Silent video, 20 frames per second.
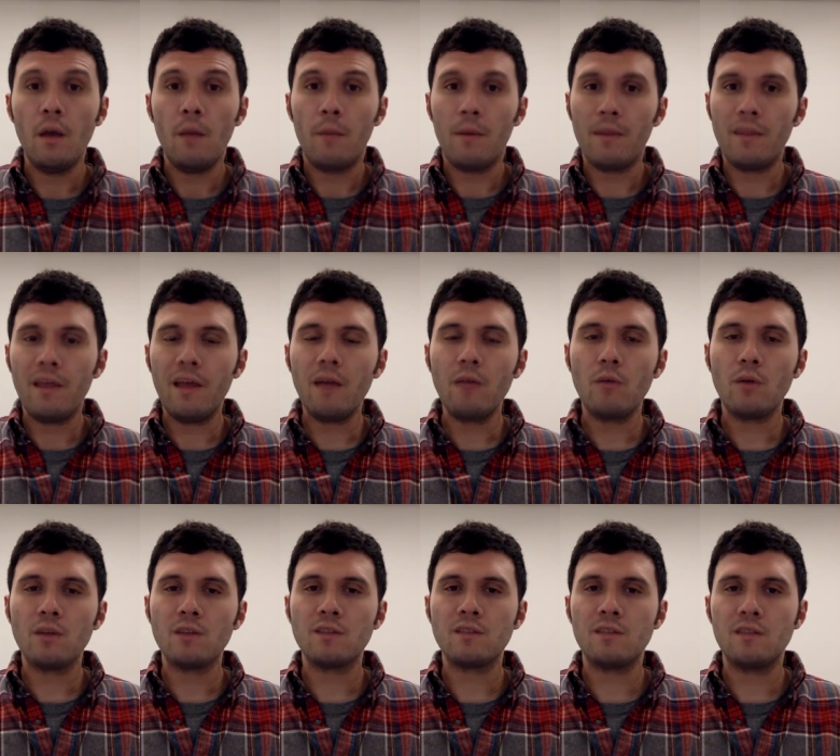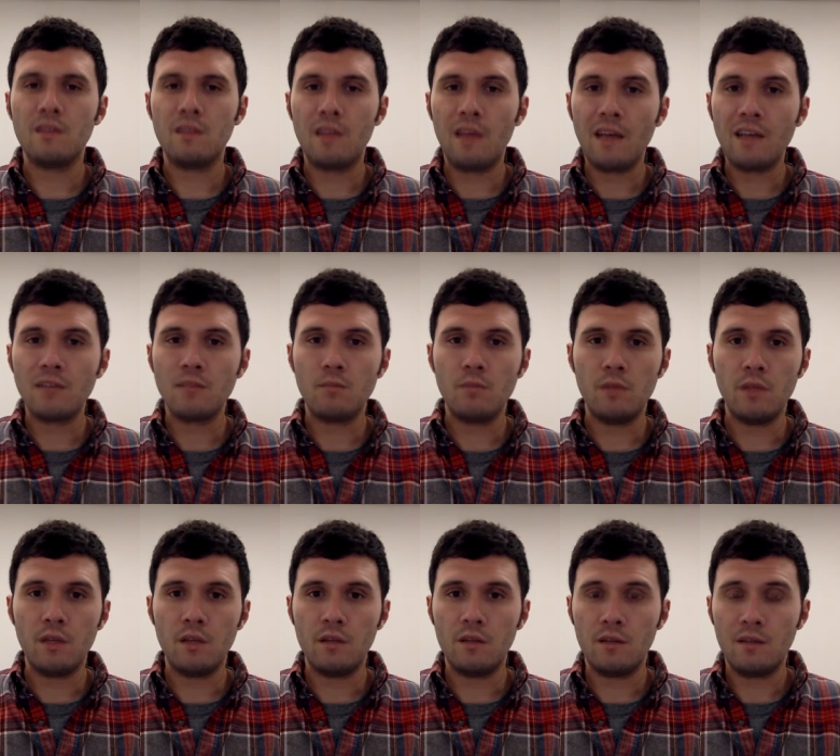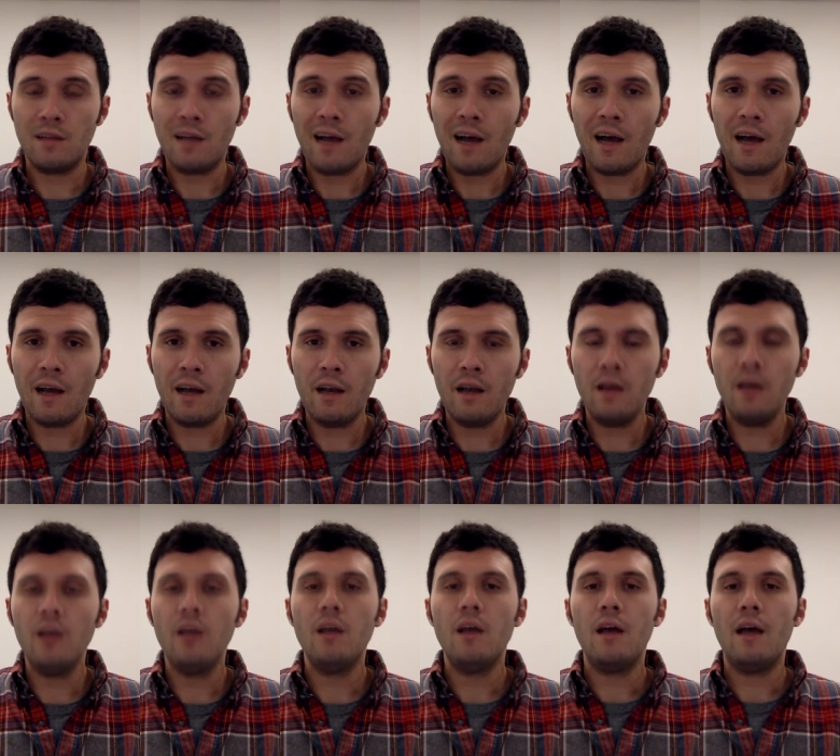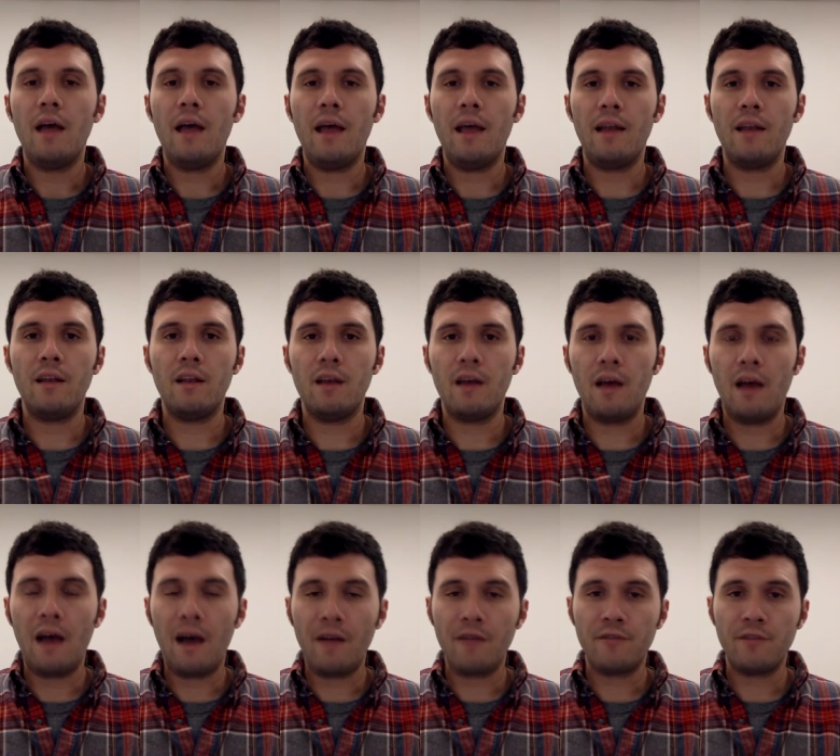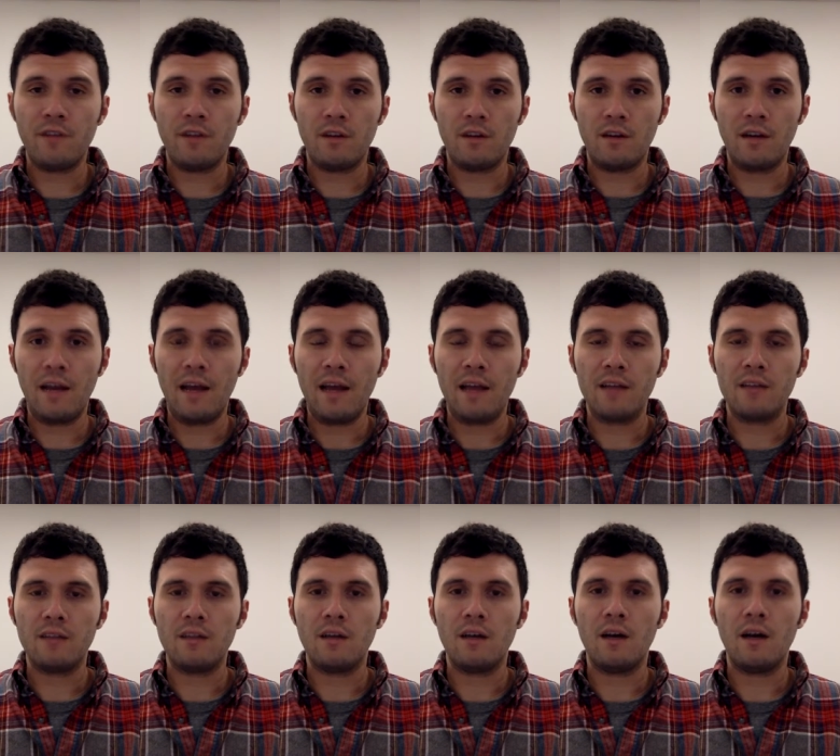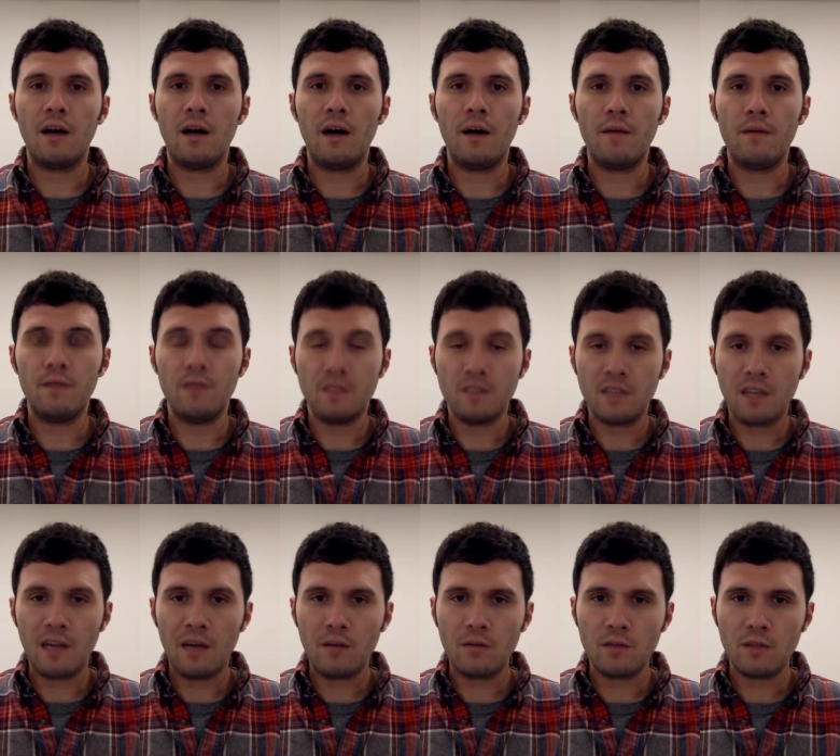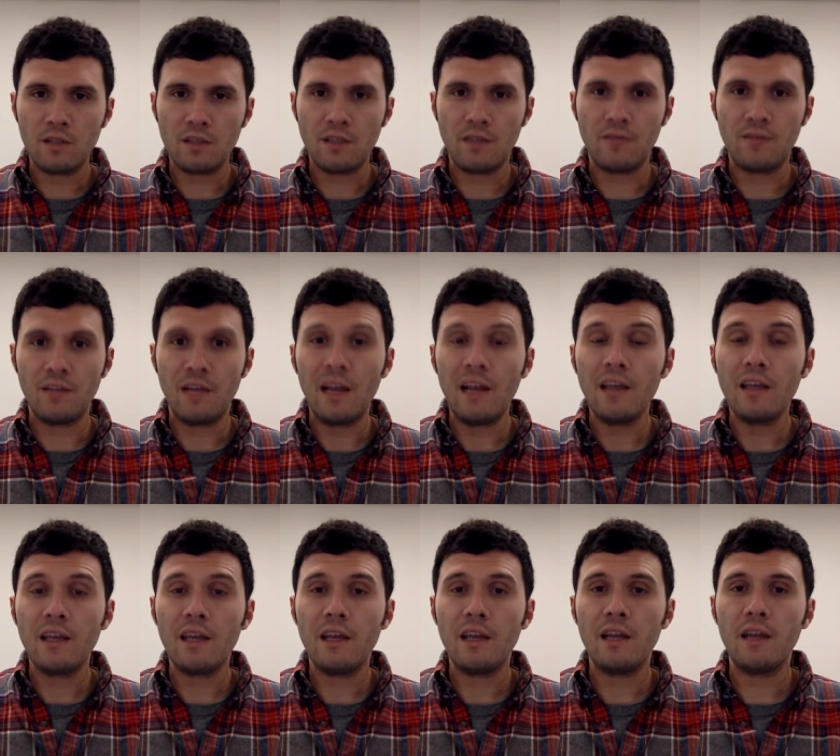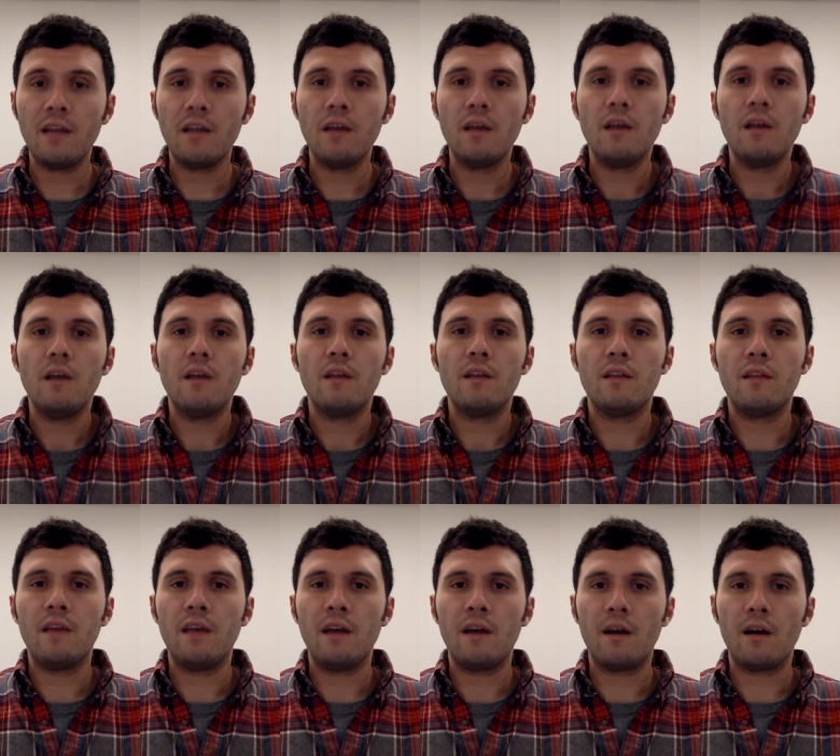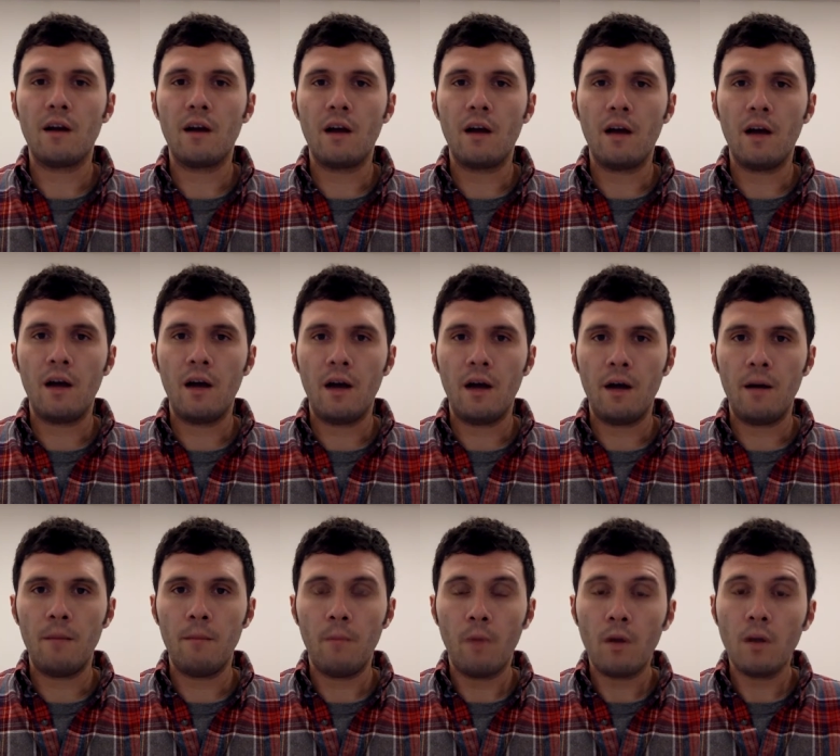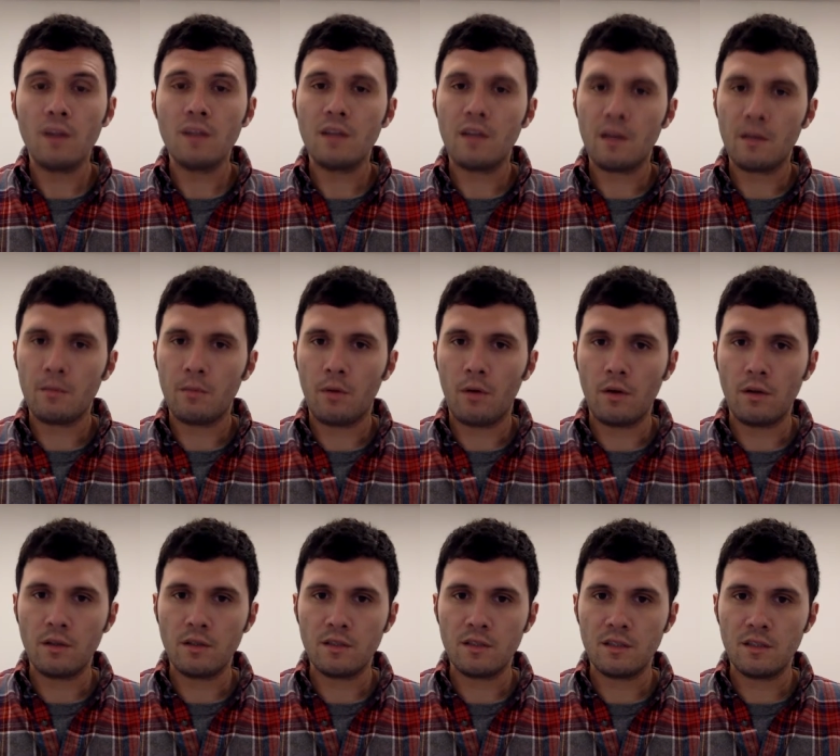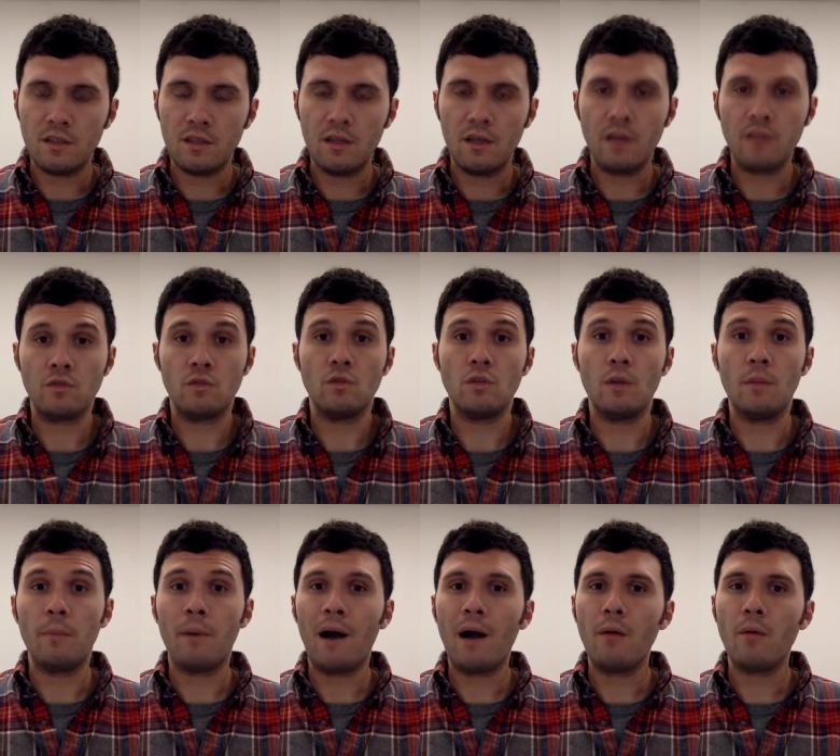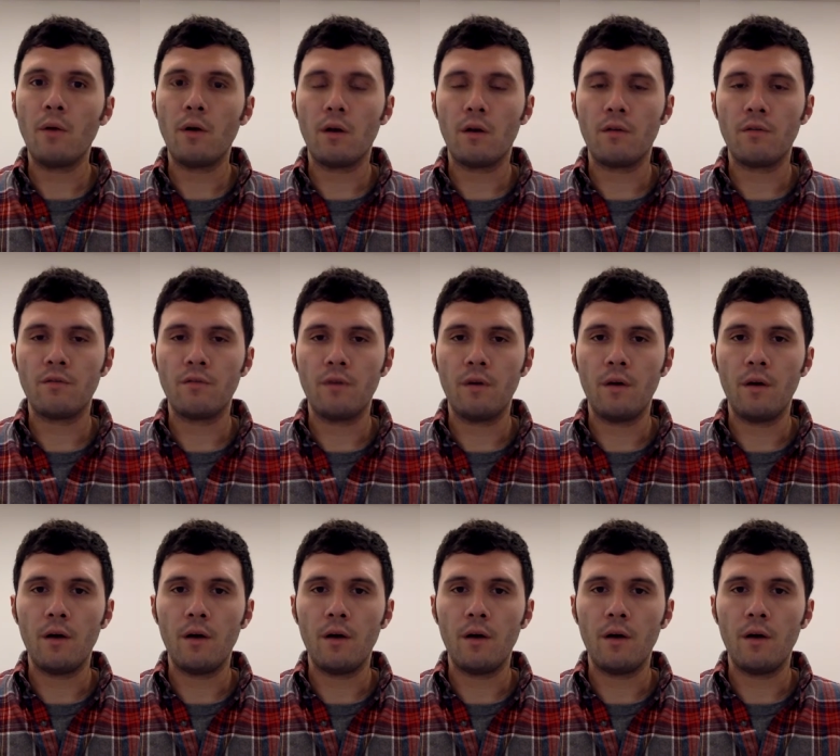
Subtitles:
But then once that's been done, and after that these countries have delegated their monetary policy, so the power of